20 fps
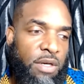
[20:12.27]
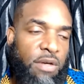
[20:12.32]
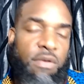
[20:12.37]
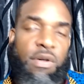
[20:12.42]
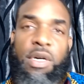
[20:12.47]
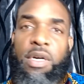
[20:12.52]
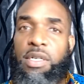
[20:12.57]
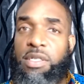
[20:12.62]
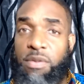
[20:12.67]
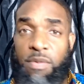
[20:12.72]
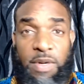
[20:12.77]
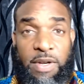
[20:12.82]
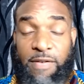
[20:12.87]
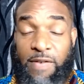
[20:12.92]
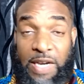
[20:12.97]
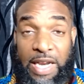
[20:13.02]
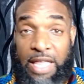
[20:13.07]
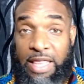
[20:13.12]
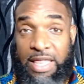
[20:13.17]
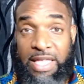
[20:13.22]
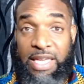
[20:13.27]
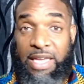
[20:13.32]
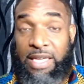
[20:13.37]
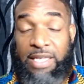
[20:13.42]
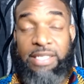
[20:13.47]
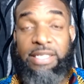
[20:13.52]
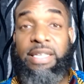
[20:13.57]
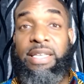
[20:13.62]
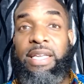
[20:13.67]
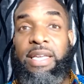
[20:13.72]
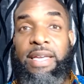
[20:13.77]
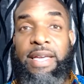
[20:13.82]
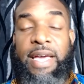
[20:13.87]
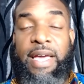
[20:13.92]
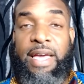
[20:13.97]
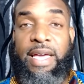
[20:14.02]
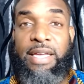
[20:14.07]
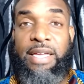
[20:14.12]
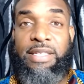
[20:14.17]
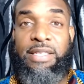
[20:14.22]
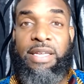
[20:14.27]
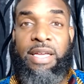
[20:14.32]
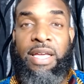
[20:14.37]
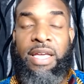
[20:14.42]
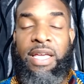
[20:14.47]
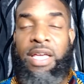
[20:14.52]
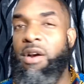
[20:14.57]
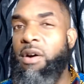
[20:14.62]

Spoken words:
a grudge or whatever that thing is that he has,